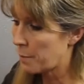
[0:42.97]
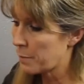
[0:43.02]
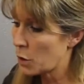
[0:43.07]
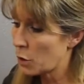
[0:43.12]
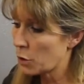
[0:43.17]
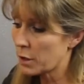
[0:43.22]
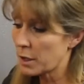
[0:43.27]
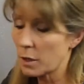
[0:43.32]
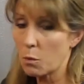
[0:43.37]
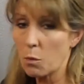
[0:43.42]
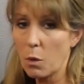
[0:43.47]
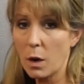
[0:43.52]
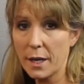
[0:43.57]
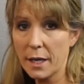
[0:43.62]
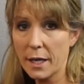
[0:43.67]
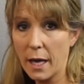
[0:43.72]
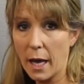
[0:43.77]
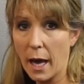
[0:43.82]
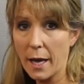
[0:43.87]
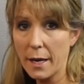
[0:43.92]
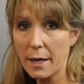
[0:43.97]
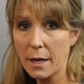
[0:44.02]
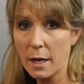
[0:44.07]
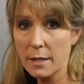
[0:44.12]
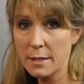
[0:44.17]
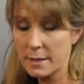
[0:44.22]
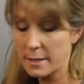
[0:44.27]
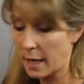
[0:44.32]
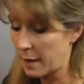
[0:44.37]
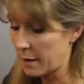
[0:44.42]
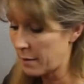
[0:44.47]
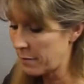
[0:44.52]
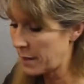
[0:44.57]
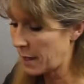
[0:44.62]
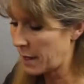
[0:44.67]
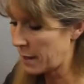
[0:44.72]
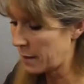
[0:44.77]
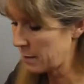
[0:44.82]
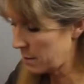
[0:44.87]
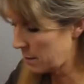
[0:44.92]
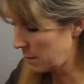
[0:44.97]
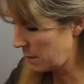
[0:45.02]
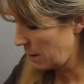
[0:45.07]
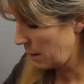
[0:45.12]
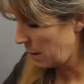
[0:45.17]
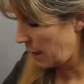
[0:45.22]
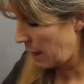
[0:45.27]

You're going to want to get a set of these,